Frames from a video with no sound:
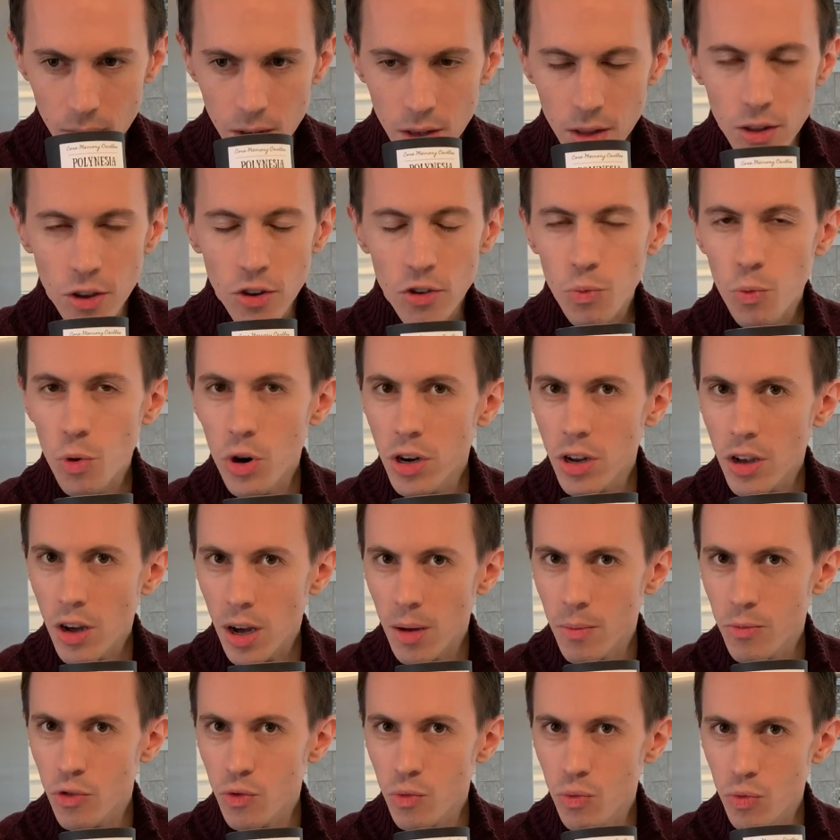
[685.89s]
this one
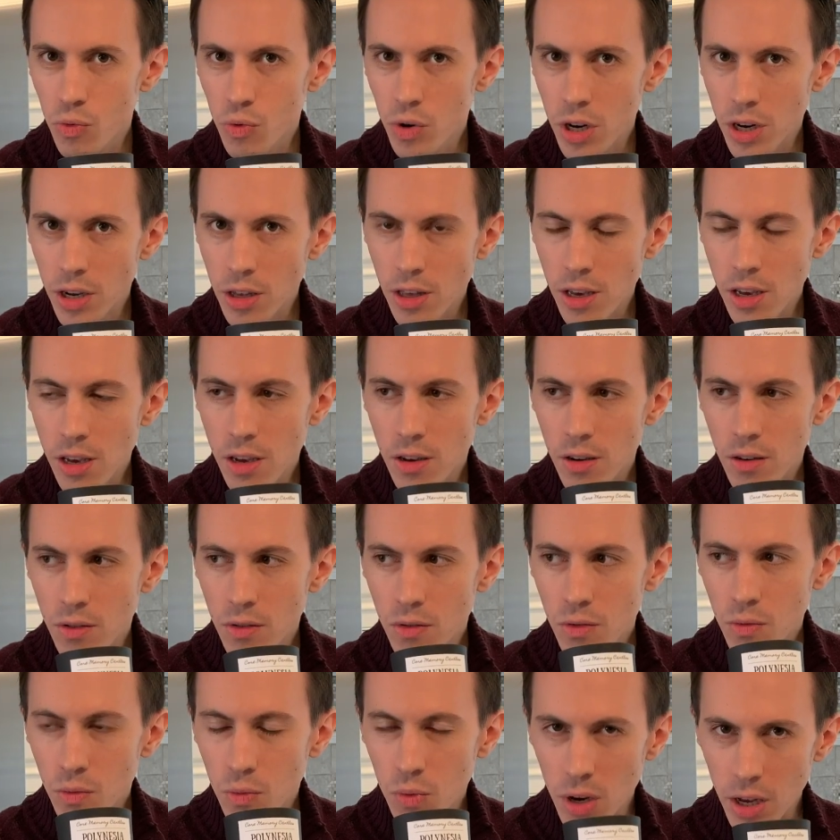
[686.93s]
comes really,
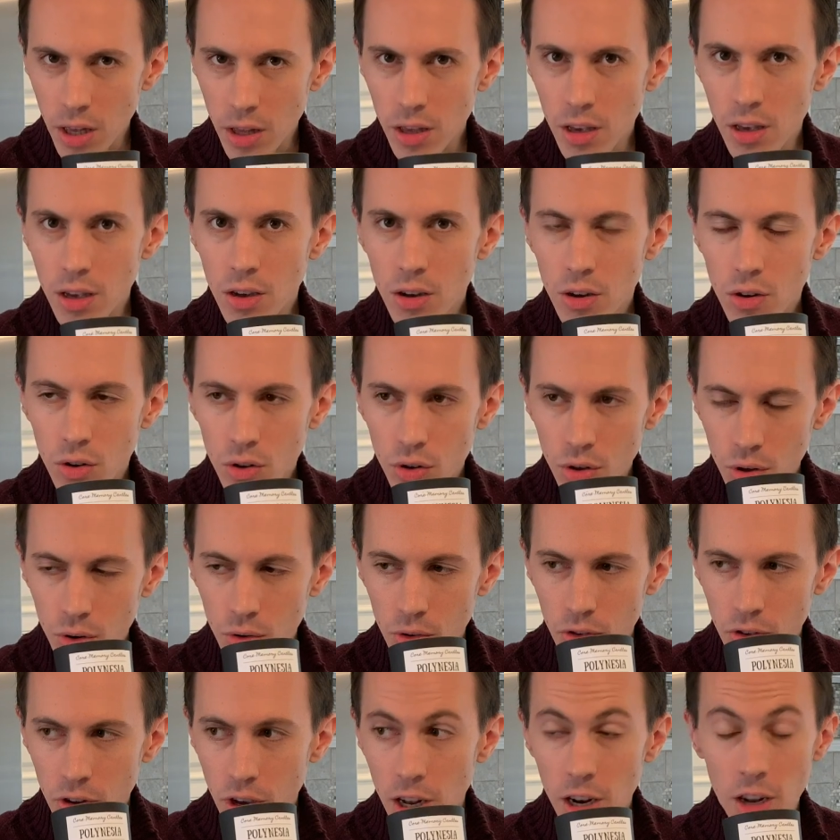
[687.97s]
really
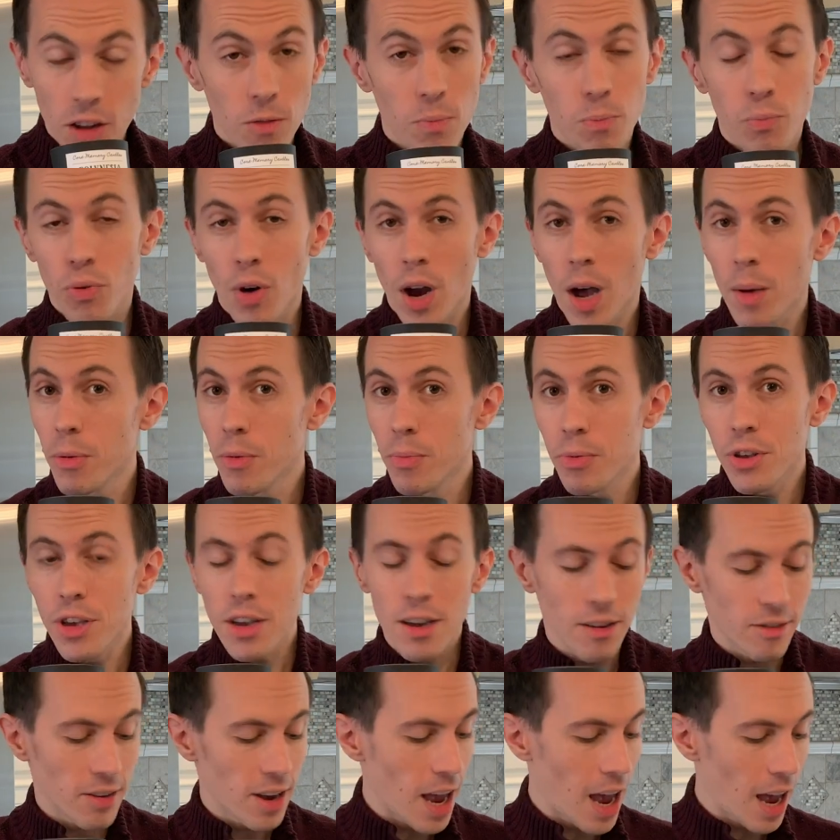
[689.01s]
close, and it's probably,
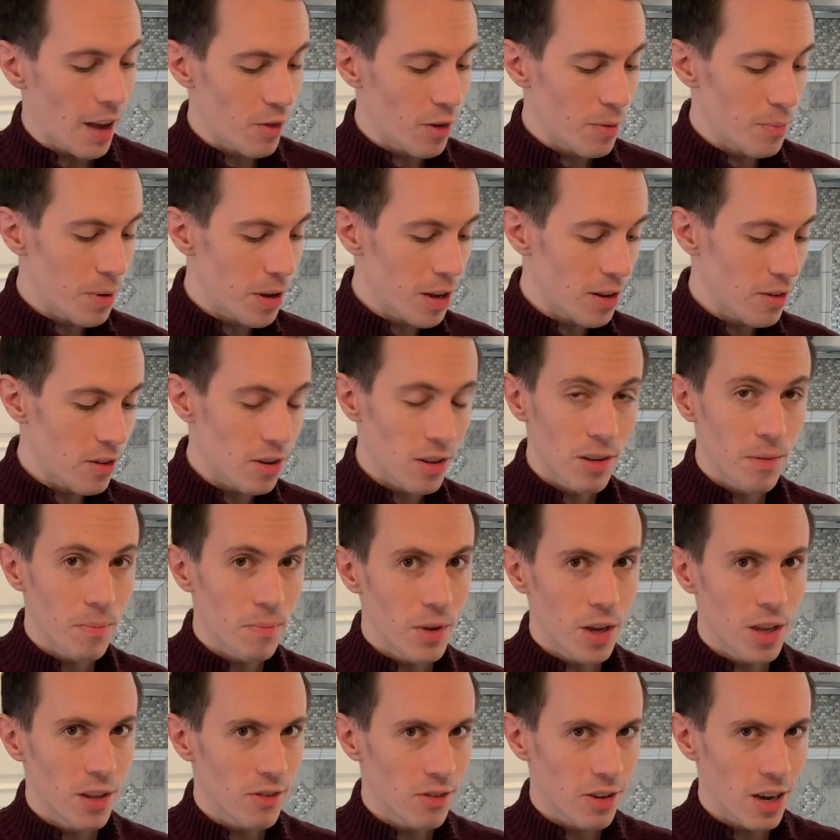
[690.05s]
because I haven't been to the
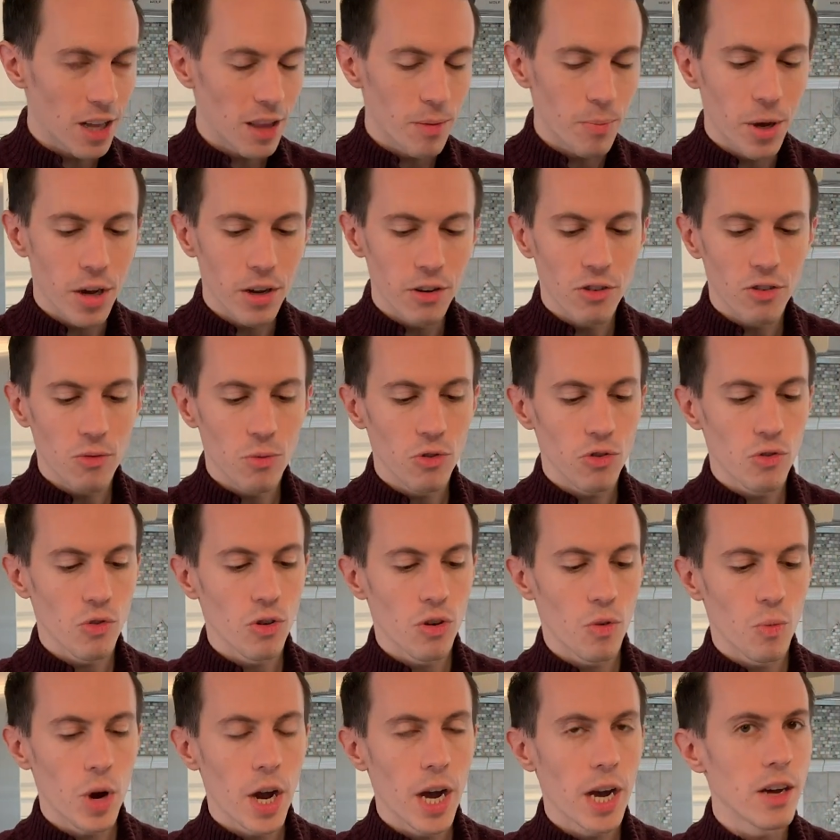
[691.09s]
inside the Polynesian resort in
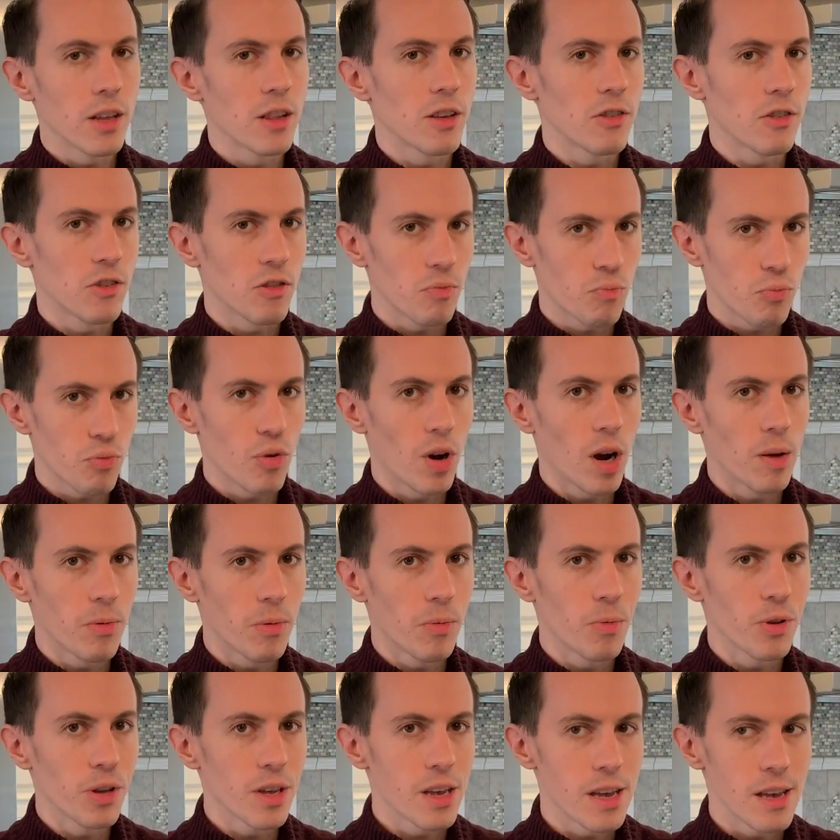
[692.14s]
a while, this is
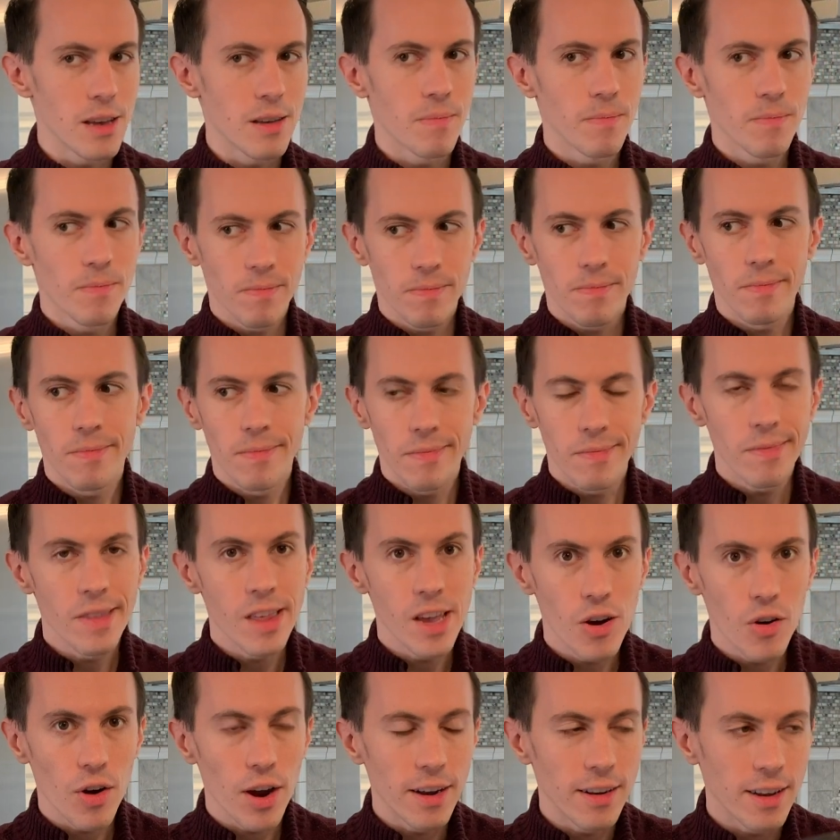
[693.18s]
probably
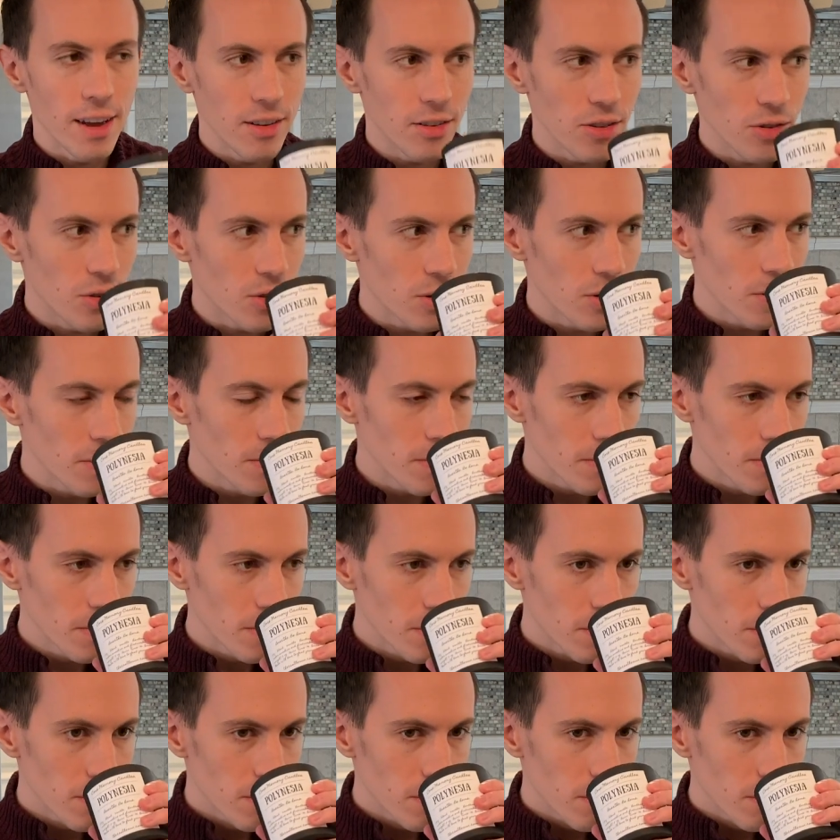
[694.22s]
near identical.
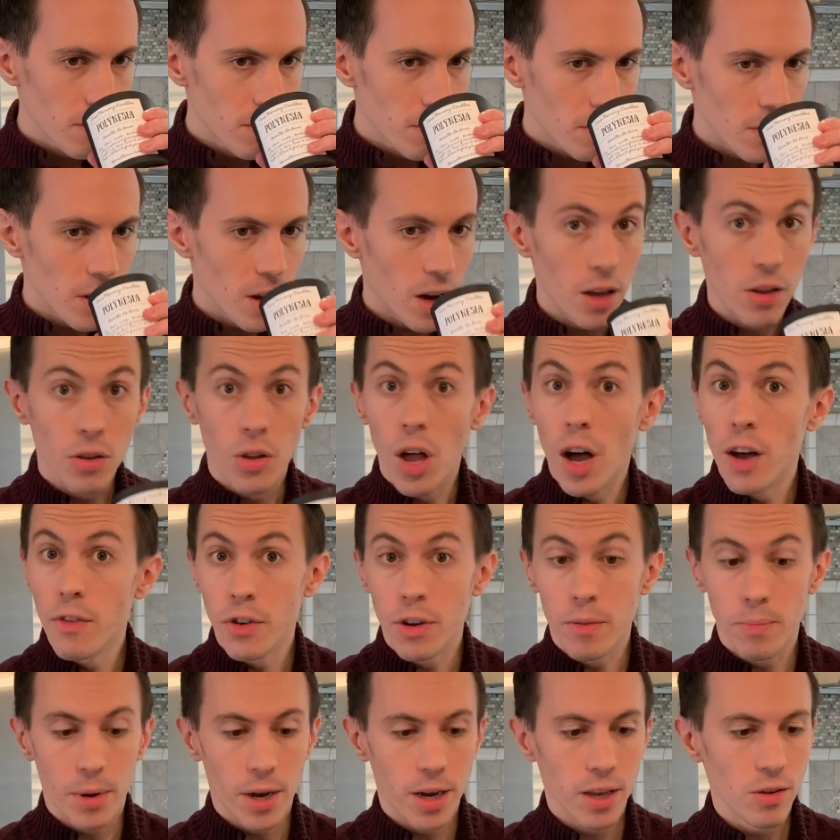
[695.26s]
I love
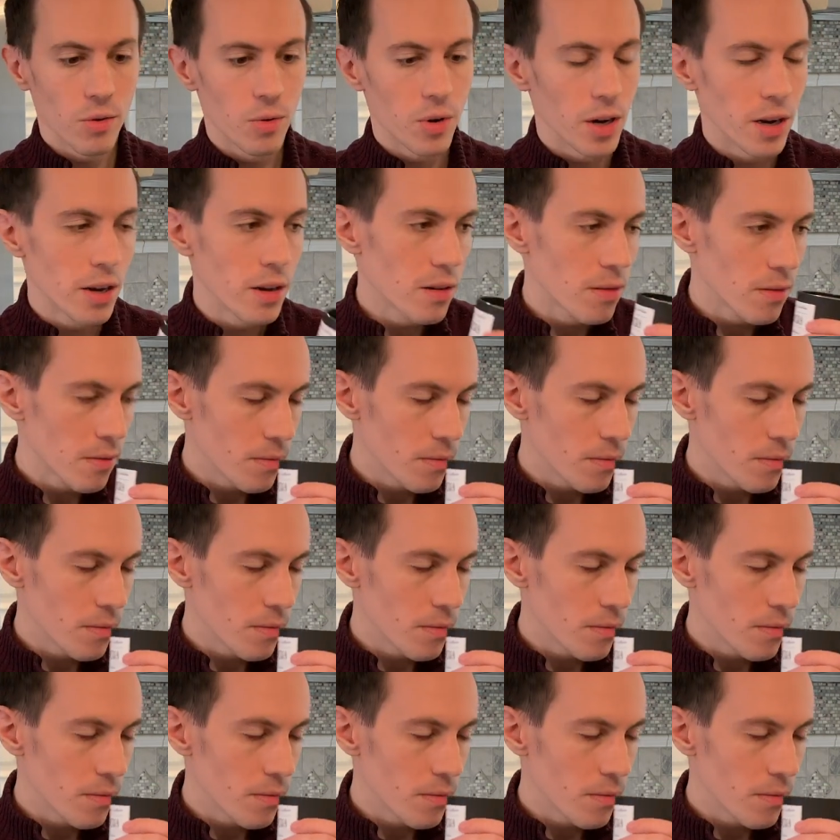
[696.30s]
it, by the way.